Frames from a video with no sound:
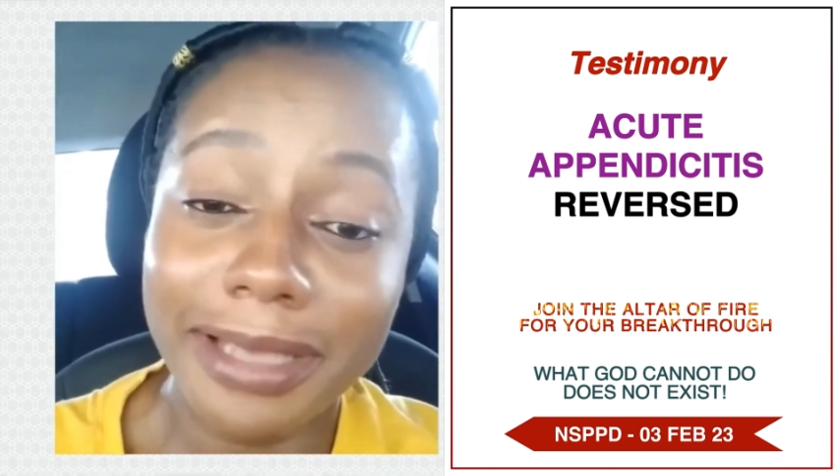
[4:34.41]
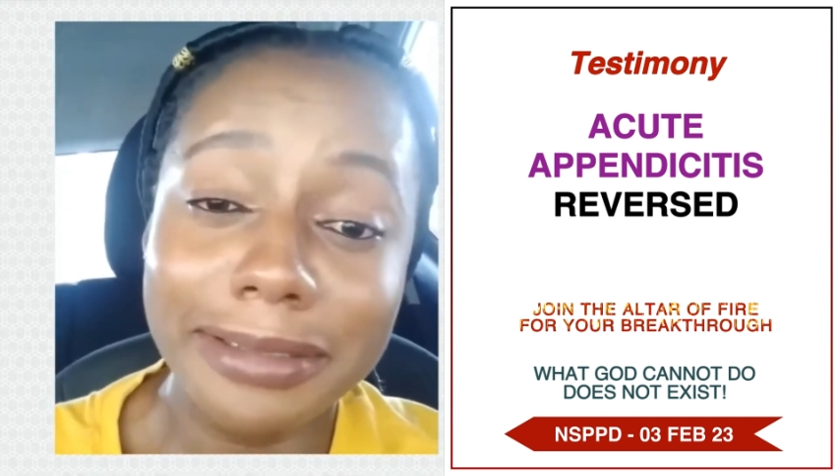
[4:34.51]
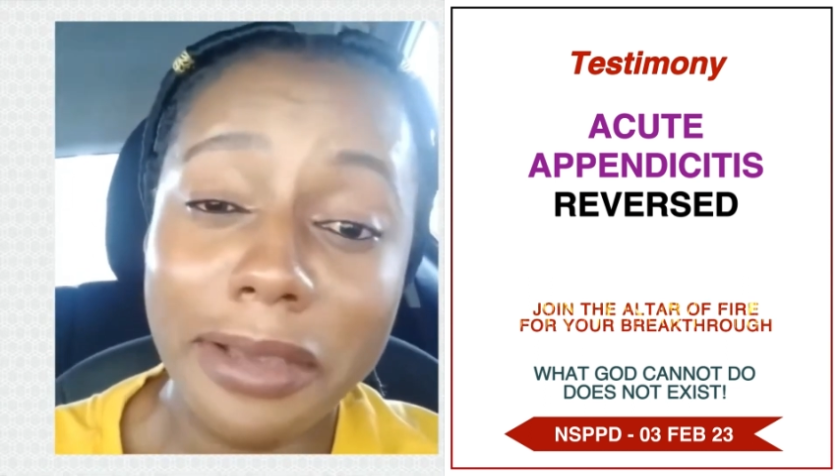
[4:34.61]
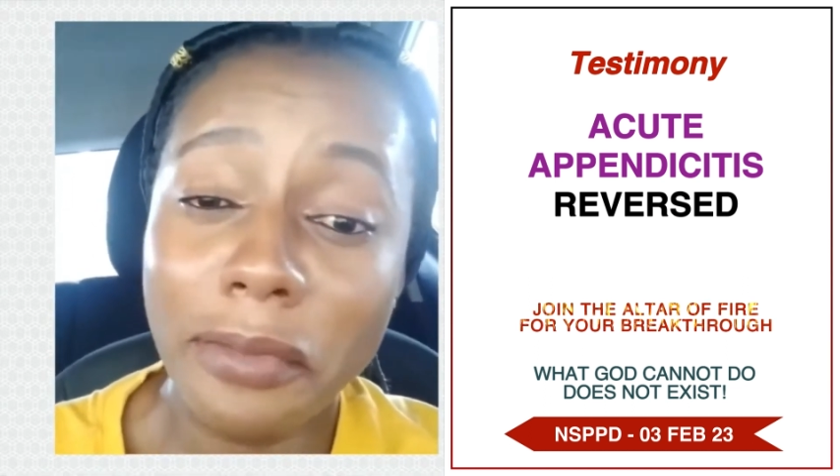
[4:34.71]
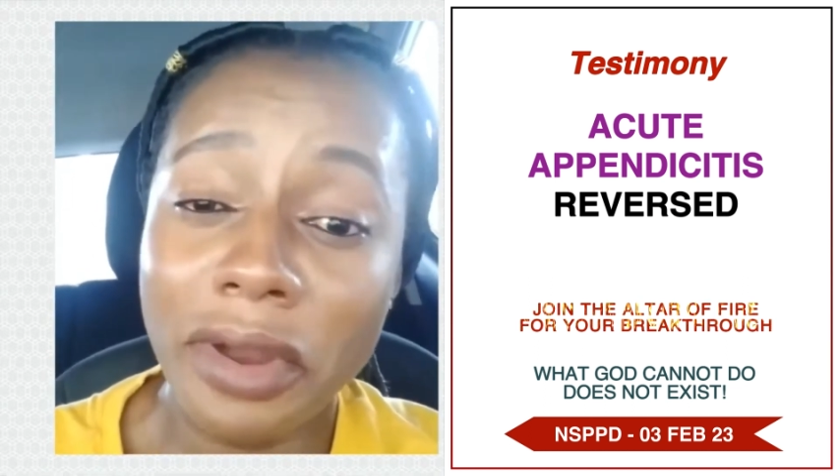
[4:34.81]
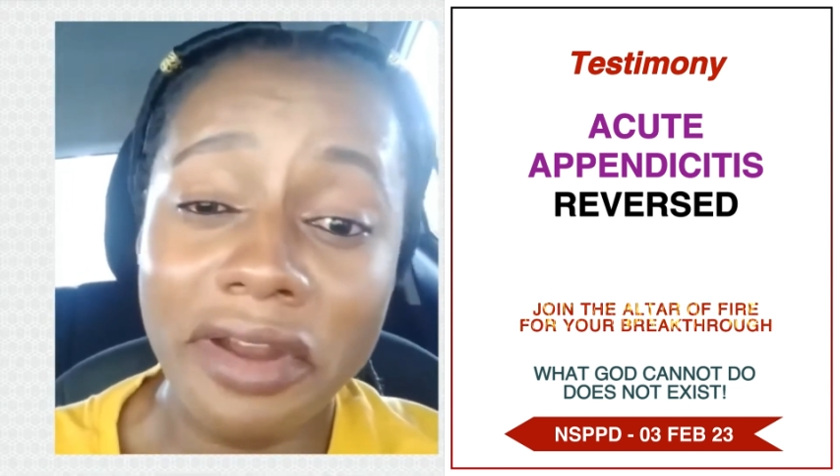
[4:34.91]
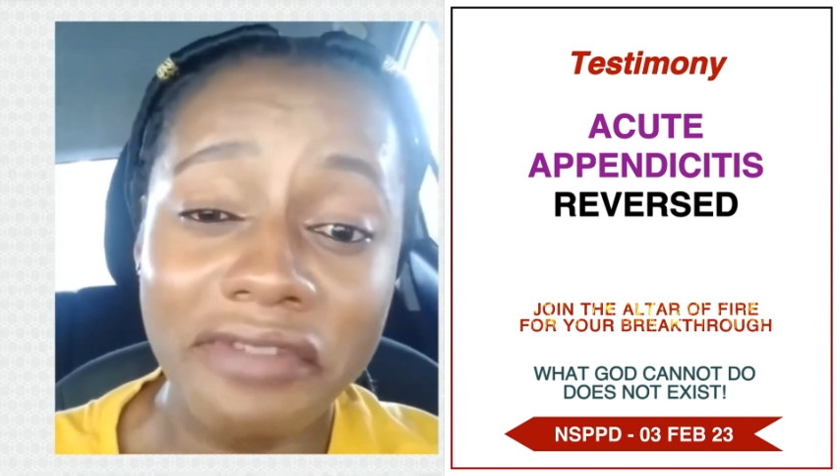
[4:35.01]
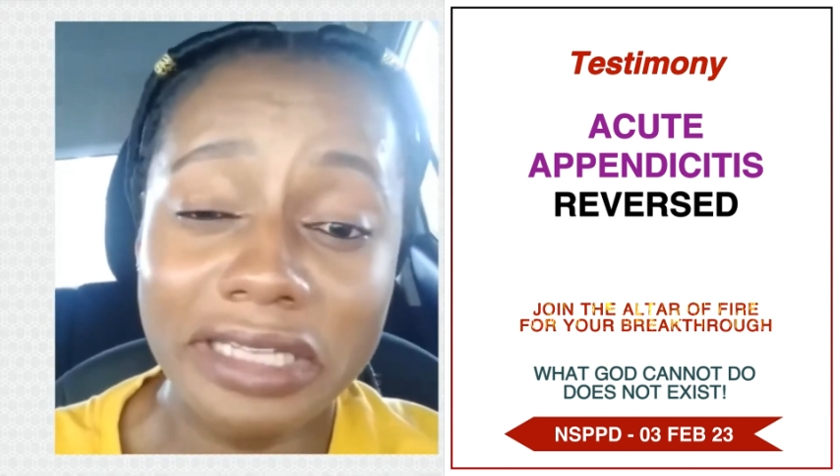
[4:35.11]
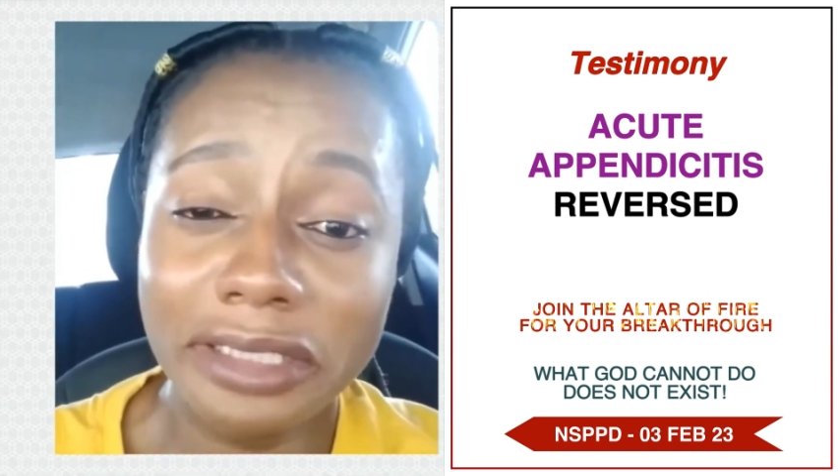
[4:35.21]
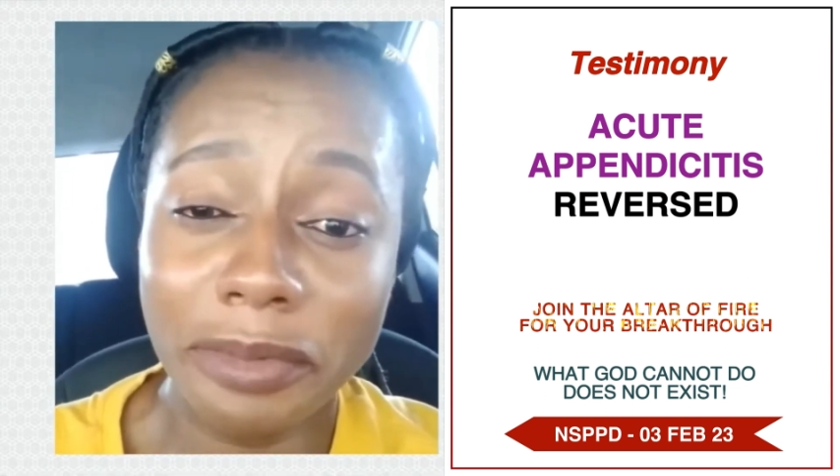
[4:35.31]
I say,
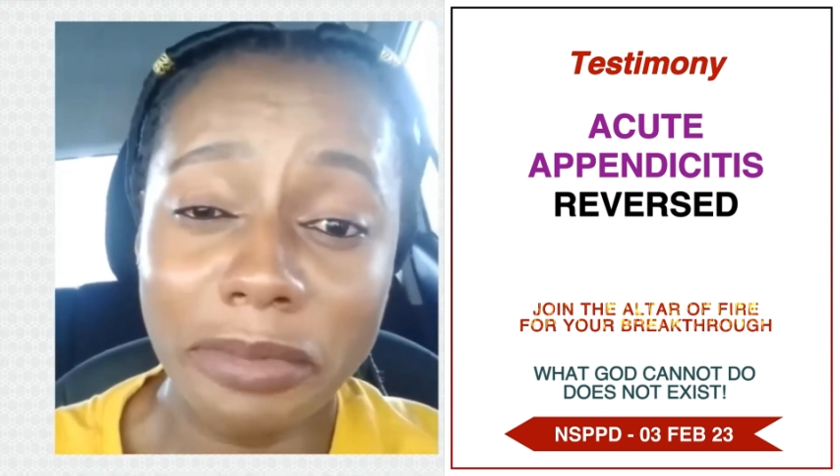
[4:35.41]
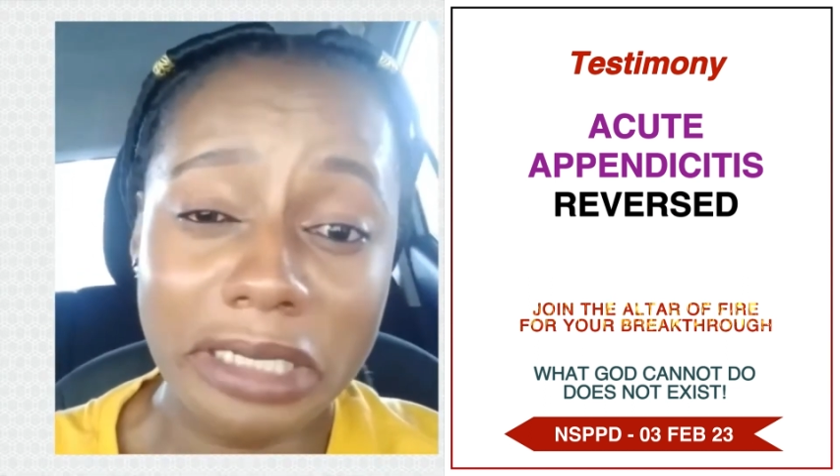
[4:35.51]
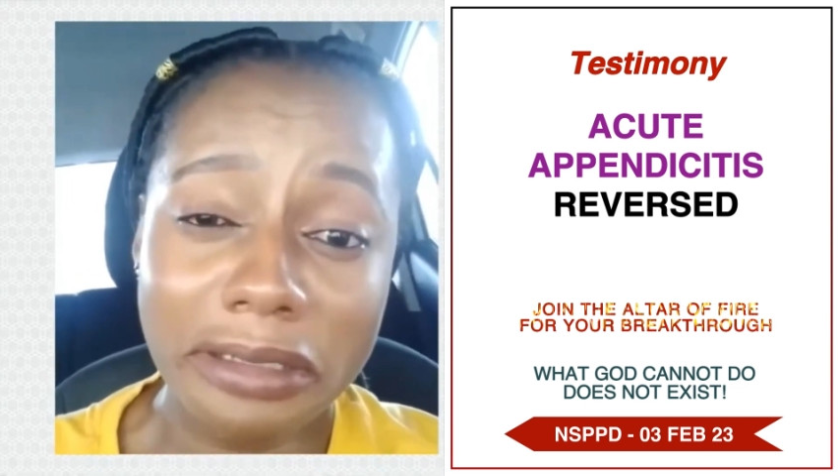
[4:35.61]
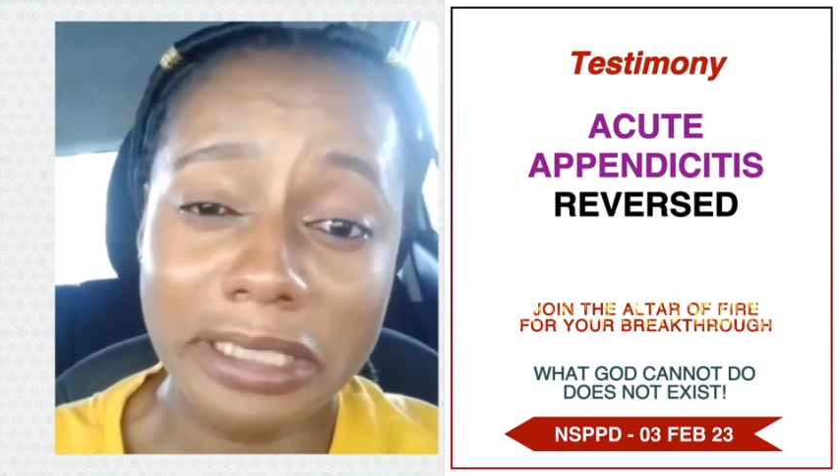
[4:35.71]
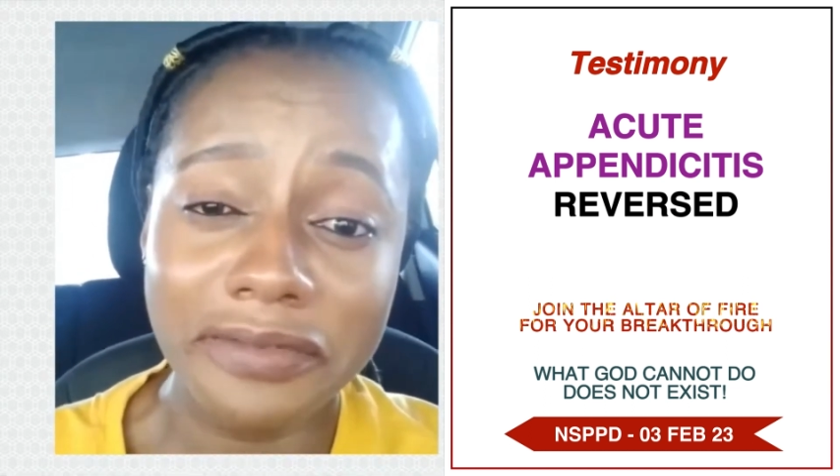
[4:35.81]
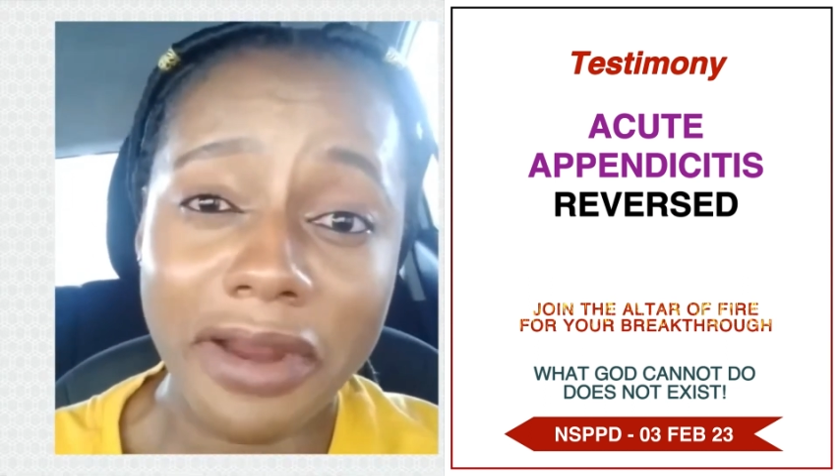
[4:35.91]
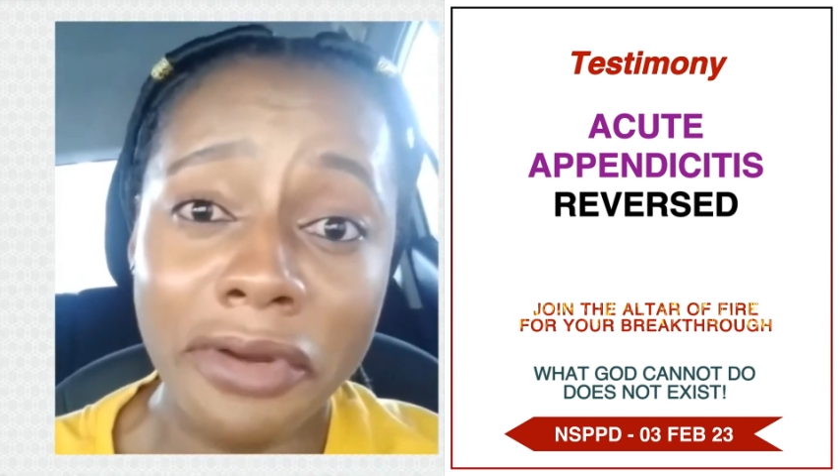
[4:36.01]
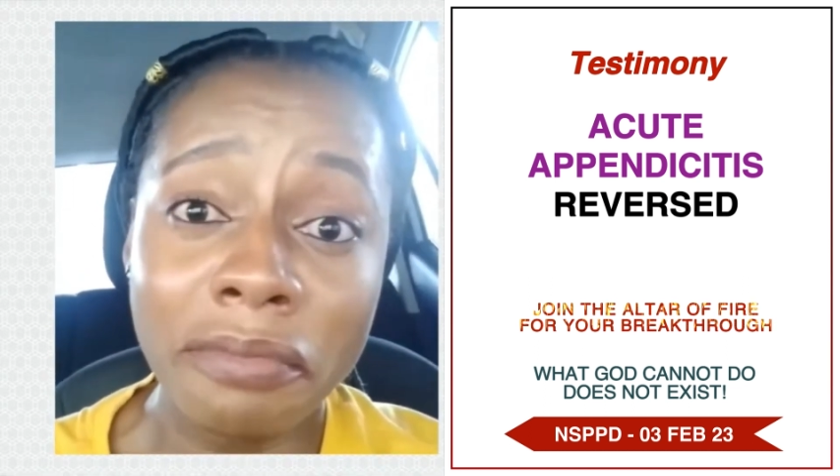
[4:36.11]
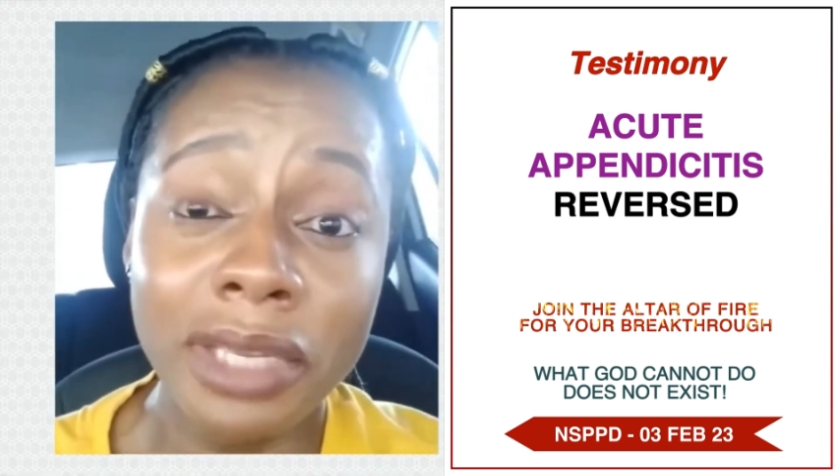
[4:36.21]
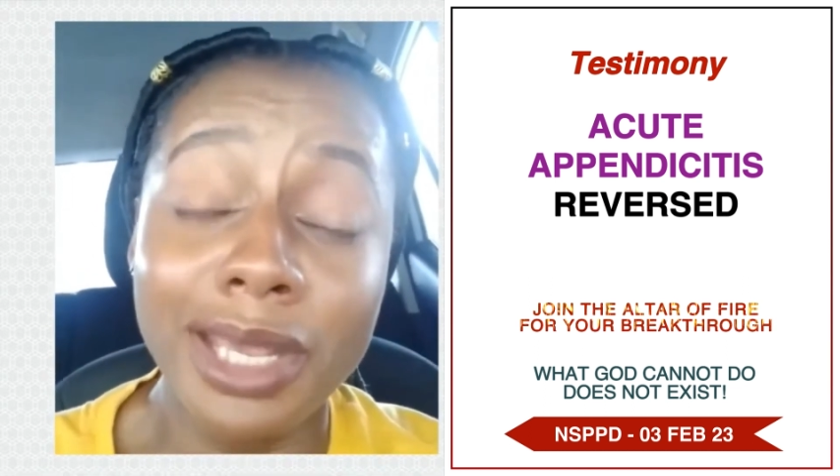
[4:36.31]
wherever these people are
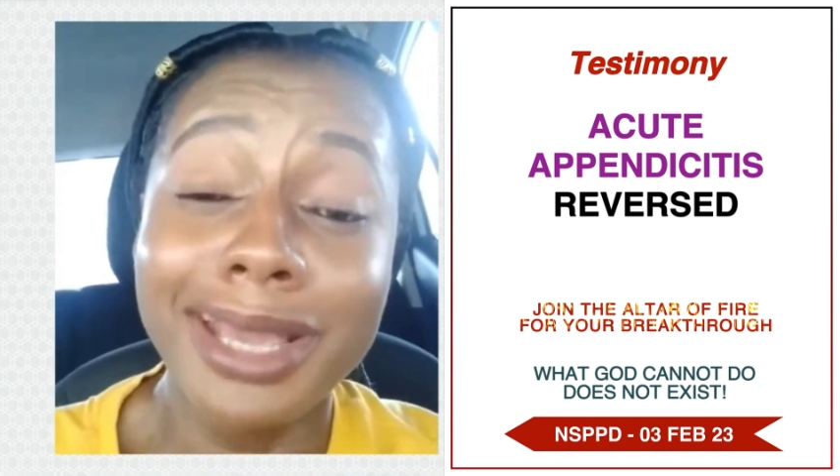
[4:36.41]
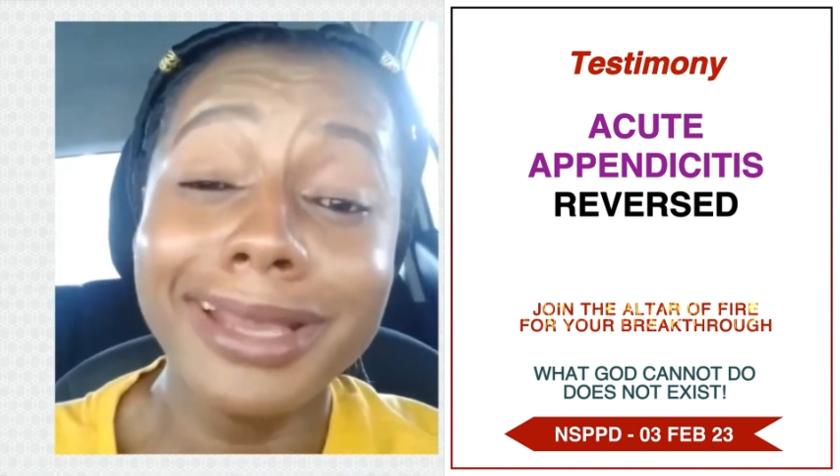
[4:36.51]
transferring me,